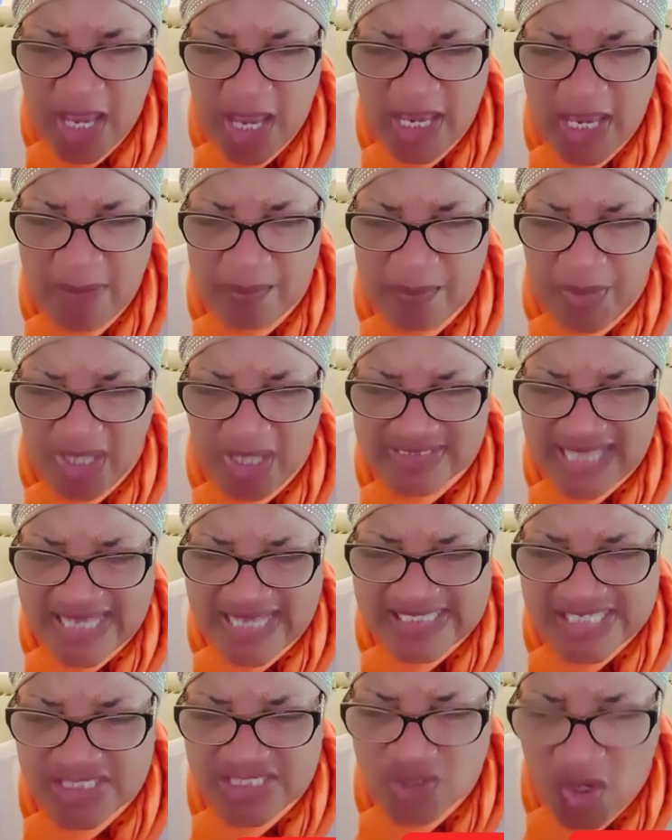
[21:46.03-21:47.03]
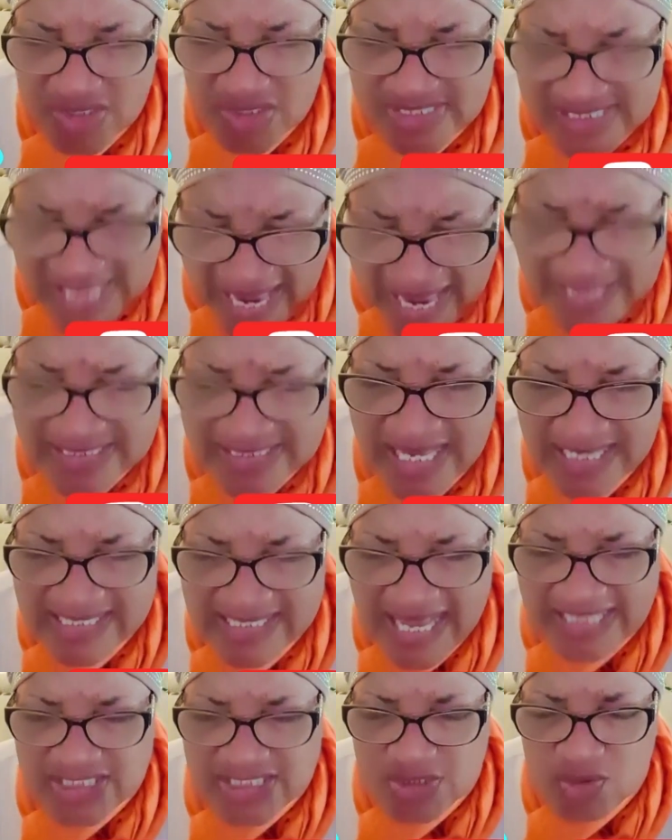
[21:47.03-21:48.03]
importance in your sight
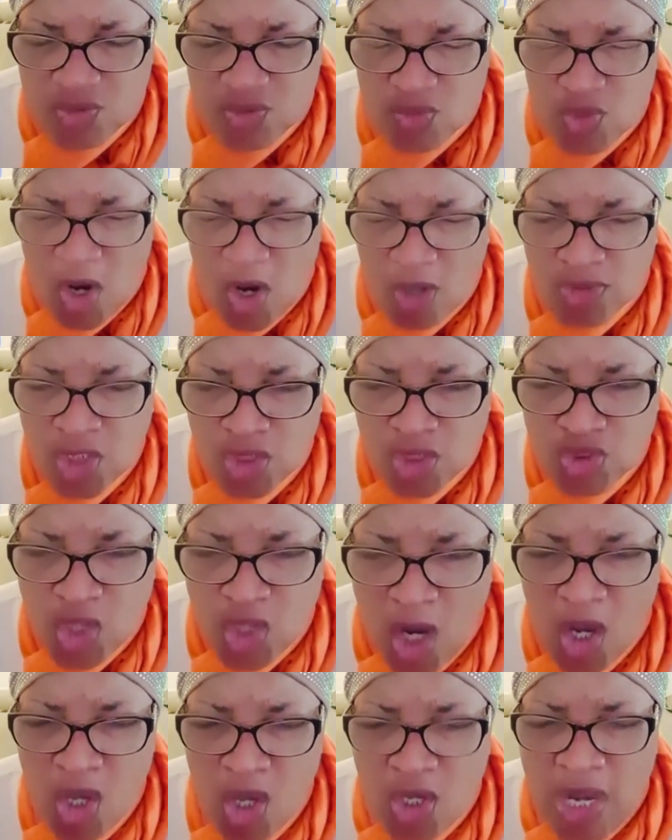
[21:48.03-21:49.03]
that your